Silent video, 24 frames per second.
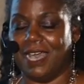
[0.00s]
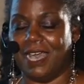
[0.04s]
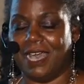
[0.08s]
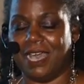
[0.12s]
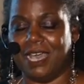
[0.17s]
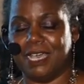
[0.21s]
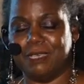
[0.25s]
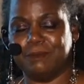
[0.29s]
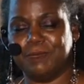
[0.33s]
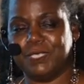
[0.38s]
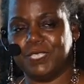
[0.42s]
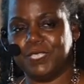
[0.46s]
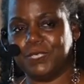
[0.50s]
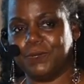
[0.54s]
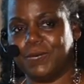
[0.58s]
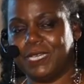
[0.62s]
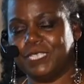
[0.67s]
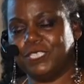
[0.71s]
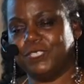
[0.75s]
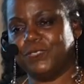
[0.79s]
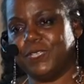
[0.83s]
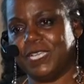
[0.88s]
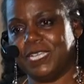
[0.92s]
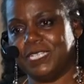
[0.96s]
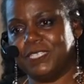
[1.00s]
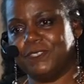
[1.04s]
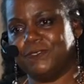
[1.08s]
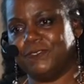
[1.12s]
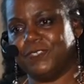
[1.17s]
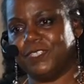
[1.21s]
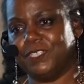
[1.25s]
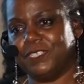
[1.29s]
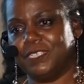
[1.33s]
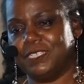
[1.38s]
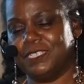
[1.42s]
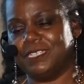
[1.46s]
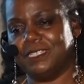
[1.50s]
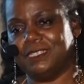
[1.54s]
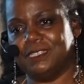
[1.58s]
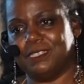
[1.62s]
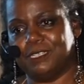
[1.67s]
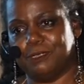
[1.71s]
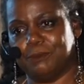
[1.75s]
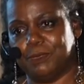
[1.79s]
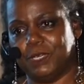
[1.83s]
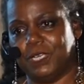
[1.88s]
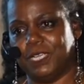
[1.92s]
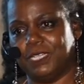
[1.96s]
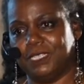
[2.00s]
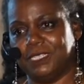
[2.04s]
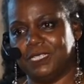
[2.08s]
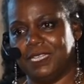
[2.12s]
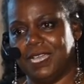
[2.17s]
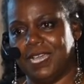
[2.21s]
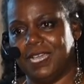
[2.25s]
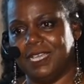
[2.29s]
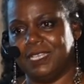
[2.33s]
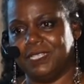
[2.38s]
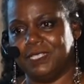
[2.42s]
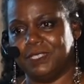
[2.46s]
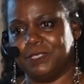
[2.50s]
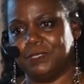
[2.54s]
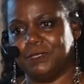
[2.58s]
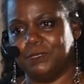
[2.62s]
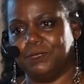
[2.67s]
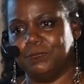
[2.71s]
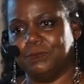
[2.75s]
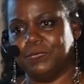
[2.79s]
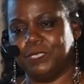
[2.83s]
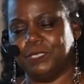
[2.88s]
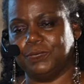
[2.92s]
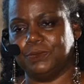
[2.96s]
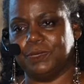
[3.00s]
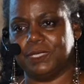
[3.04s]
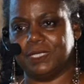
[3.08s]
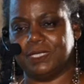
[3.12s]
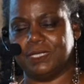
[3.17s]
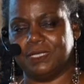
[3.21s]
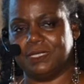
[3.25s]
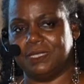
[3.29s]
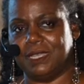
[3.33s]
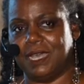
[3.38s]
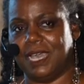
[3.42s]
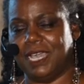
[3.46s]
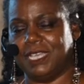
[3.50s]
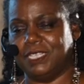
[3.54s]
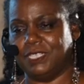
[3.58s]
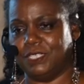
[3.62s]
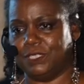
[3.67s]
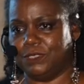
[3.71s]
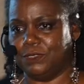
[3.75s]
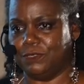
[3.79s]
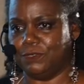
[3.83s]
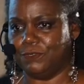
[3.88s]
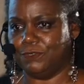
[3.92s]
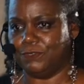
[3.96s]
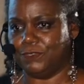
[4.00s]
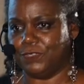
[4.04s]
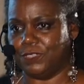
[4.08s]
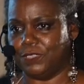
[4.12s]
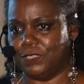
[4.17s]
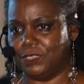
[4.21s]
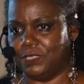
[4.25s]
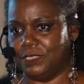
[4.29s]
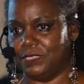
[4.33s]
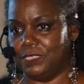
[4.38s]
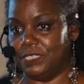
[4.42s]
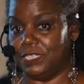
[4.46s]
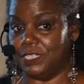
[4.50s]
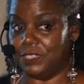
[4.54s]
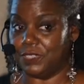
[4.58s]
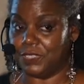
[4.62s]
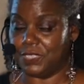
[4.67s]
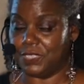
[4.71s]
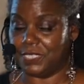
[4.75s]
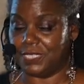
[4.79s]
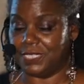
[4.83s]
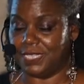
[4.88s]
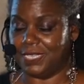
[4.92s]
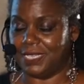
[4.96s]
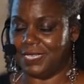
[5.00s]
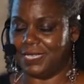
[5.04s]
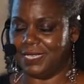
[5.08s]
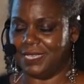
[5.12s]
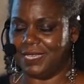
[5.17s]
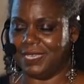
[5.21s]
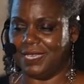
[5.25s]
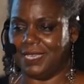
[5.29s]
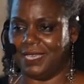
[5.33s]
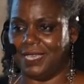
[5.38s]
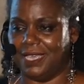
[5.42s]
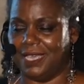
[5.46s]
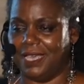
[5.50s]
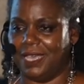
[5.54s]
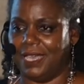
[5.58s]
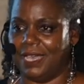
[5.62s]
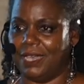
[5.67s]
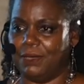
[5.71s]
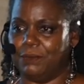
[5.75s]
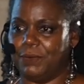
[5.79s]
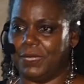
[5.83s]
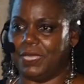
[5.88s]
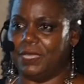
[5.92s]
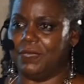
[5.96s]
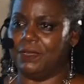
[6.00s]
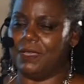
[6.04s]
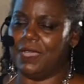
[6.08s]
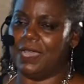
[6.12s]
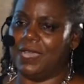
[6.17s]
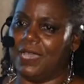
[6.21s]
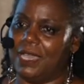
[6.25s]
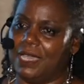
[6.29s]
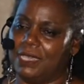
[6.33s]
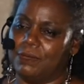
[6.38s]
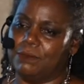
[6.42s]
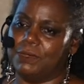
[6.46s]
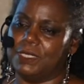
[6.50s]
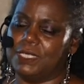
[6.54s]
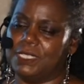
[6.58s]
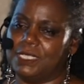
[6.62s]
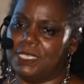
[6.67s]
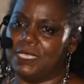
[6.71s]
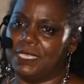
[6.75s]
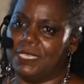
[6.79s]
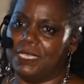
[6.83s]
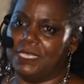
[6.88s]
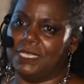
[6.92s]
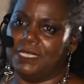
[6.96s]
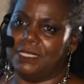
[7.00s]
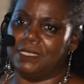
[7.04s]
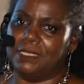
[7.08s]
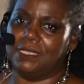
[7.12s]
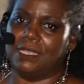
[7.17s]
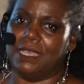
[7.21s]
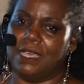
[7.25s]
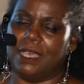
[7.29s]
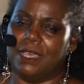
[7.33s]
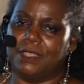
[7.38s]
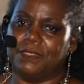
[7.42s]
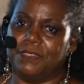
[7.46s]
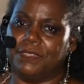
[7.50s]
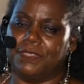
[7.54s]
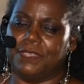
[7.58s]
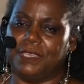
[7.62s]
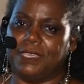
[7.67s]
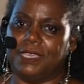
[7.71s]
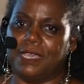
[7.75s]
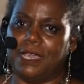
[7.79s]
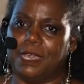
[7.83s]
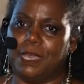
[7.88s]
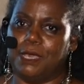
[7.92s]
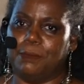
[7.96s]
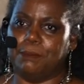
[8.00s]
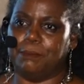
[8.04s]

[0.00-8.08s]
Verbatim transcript: Um, so I transferred to Clara Barton High School, which was the high school for nursing, where I was in the uh,